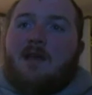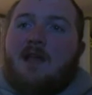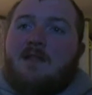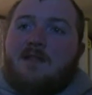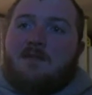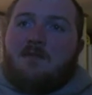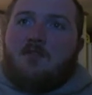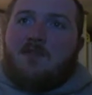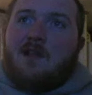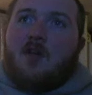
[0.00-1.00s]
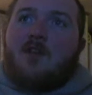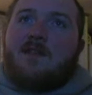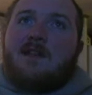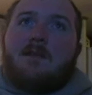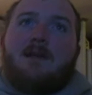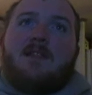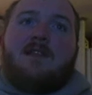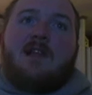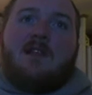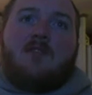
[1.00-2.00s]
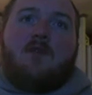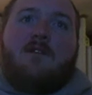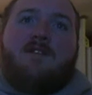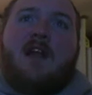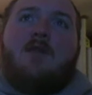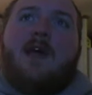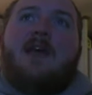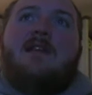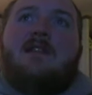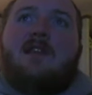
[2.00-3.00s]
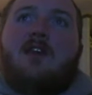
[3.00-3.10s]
It's still early season, but the Celtics will find a way